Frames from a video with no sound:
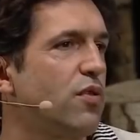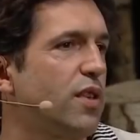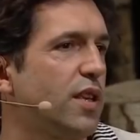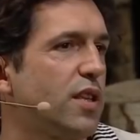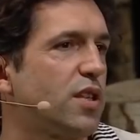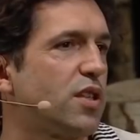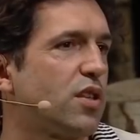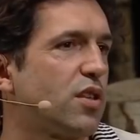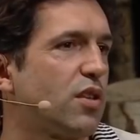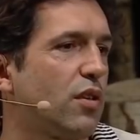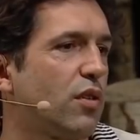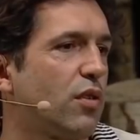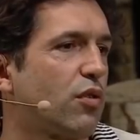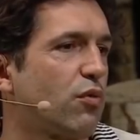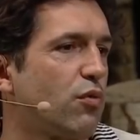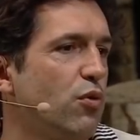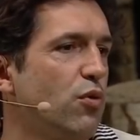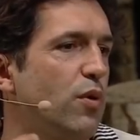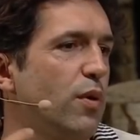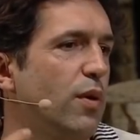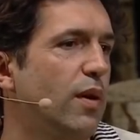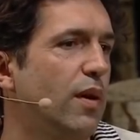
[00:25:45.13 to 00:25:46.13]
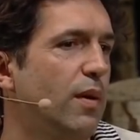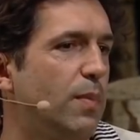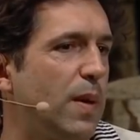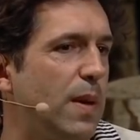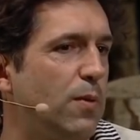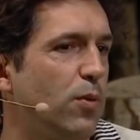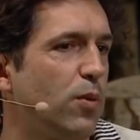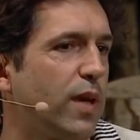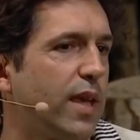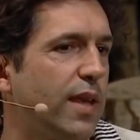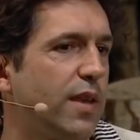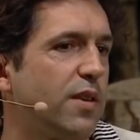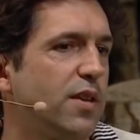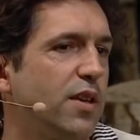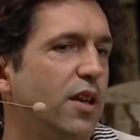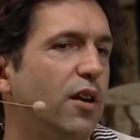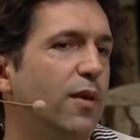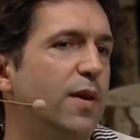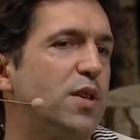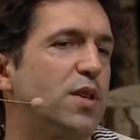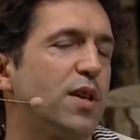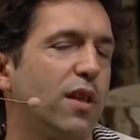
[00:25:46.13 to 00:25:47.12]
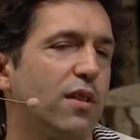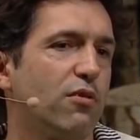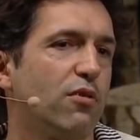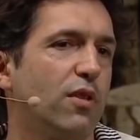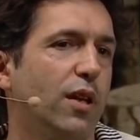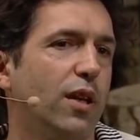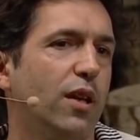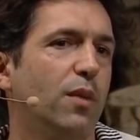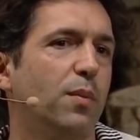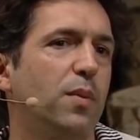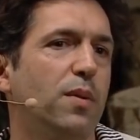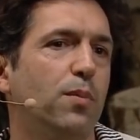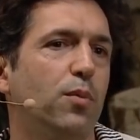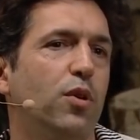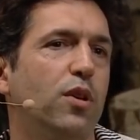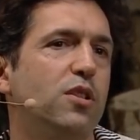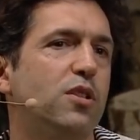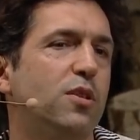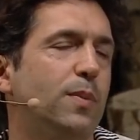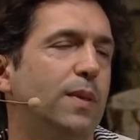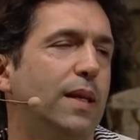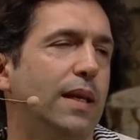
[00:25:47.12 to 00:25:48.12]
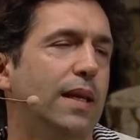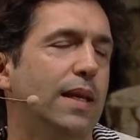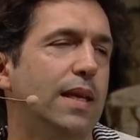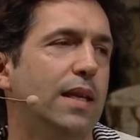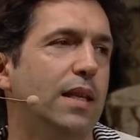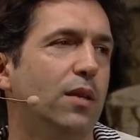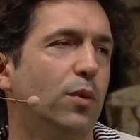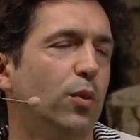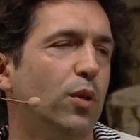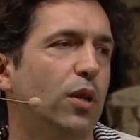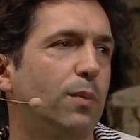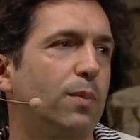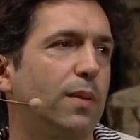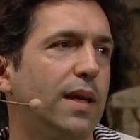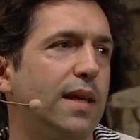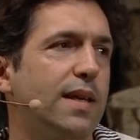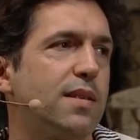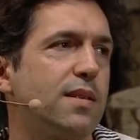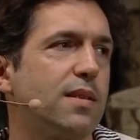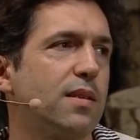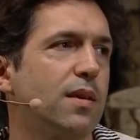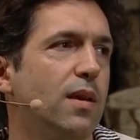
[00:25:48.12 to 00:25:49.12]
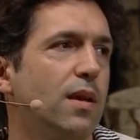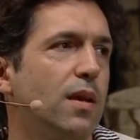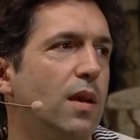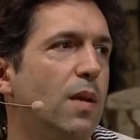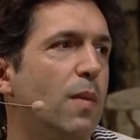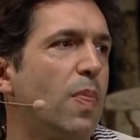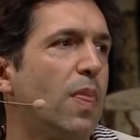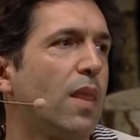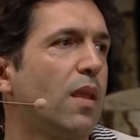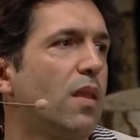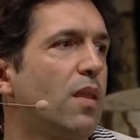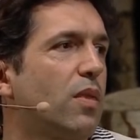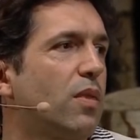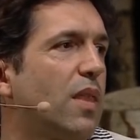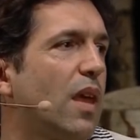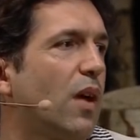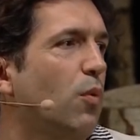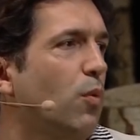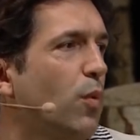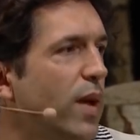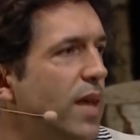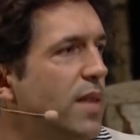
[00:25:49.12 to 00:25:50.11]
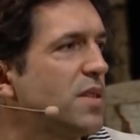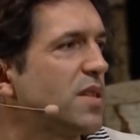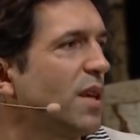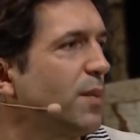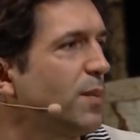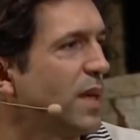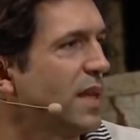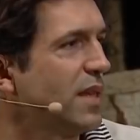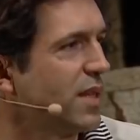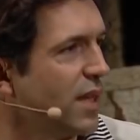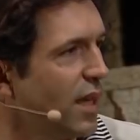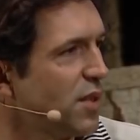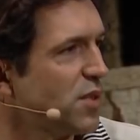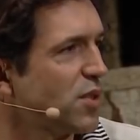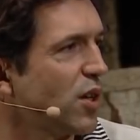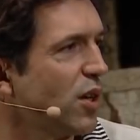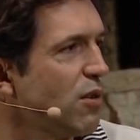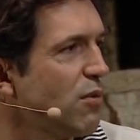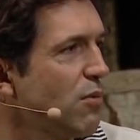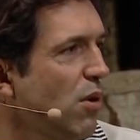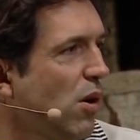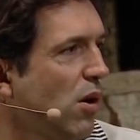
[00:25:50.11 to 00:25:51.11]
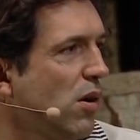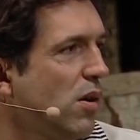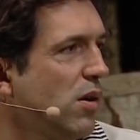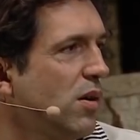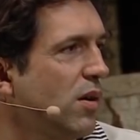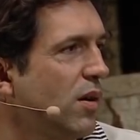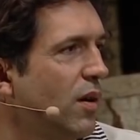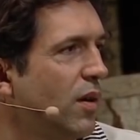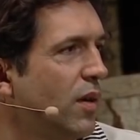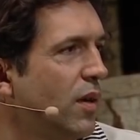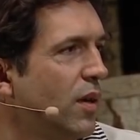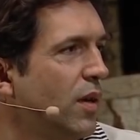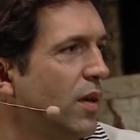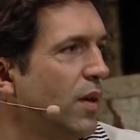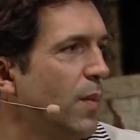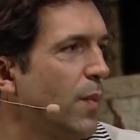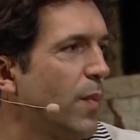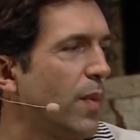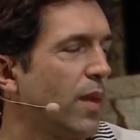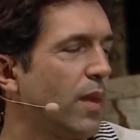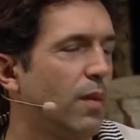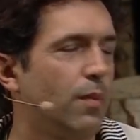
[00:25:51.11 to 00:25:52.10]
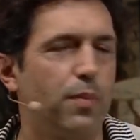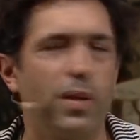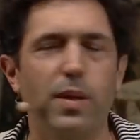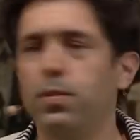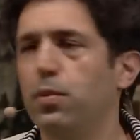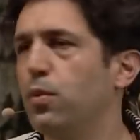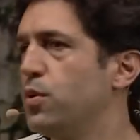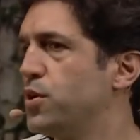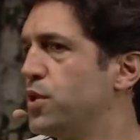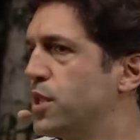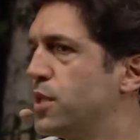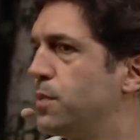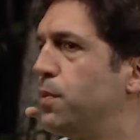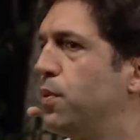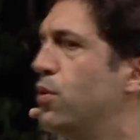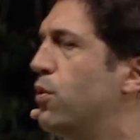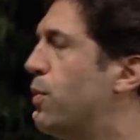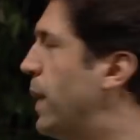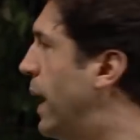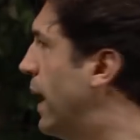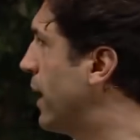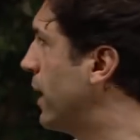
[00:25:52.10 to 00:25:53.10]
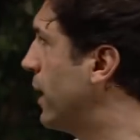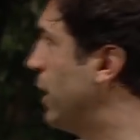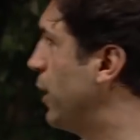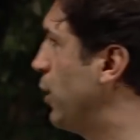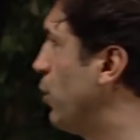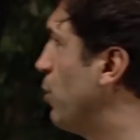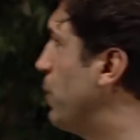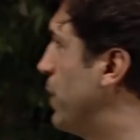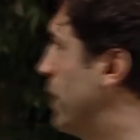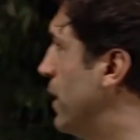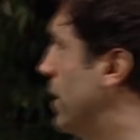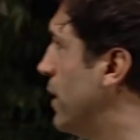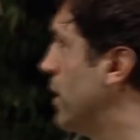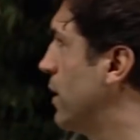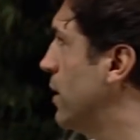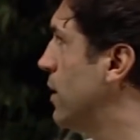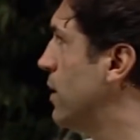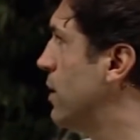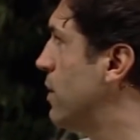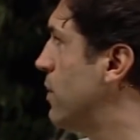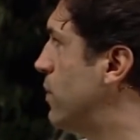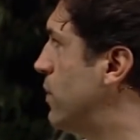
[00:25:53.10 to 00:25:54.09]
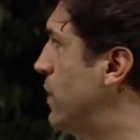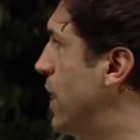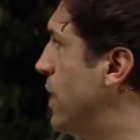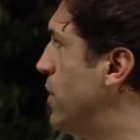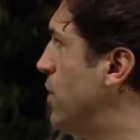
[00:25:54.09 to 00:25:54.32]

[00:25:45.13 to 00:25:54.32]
this, through people getting to know each other a little bit more intimately in the workplace, that when something does go wrong, people just pull back a little bit. They